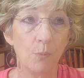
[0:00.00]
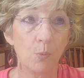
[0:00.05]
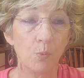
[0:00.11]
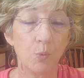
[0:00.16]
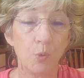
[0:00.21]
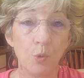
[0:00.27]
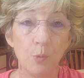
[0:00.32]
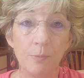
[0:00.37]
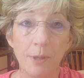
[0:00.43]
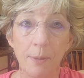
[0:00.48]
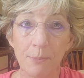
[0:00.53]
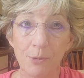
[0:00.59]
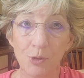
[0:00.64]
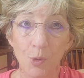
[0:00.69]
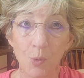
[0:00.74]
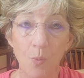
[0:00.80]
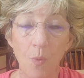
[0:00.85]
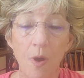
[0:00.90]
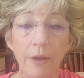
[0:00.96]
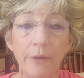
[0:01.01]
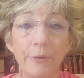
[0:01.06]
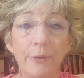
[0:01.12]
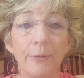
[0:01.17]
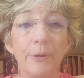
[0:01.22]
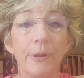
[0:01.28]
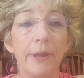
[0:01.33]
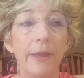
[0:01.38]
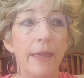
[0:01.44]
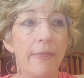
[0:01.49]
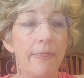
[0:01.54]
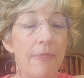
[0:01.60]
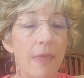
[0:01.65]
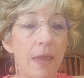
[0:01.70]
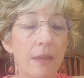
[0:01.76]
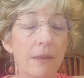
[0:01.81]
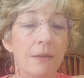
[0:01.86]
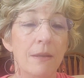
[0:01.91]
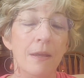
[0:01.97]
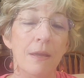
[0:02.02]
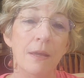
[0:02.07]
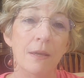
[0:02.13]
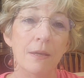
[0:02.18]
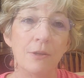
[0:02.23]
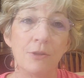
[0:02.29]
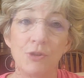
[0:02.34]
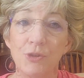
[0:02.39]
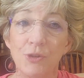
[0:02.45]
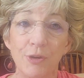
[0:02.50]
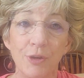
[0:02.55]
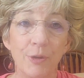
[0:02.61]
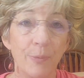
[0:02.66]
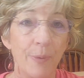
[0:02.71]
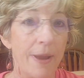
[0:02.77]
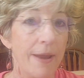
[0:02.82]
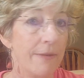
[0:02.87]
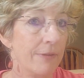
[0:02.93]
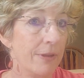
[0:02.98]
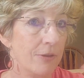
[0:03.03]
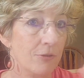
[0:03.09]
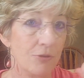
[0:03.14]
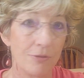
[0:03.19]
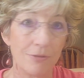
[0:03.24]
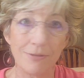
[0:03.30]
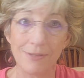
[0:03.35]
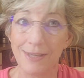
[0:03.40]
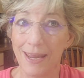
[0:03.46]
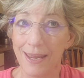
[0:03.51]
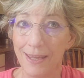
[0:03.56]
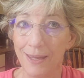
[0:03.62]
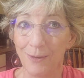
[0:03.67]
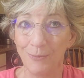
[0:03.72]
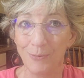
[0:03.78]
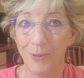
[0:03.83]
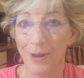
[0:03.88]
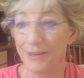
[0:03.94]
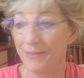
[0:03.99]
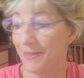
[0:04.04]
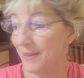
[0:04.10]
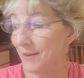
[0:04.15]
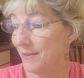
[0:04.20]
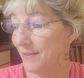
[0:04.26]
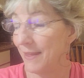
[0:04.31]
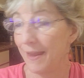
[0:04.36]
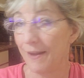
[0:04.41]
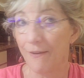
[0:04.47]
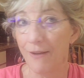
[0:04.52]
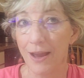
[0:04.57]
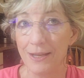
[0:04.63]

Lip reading: room temperature water, and then stir it around and just take it right then and there.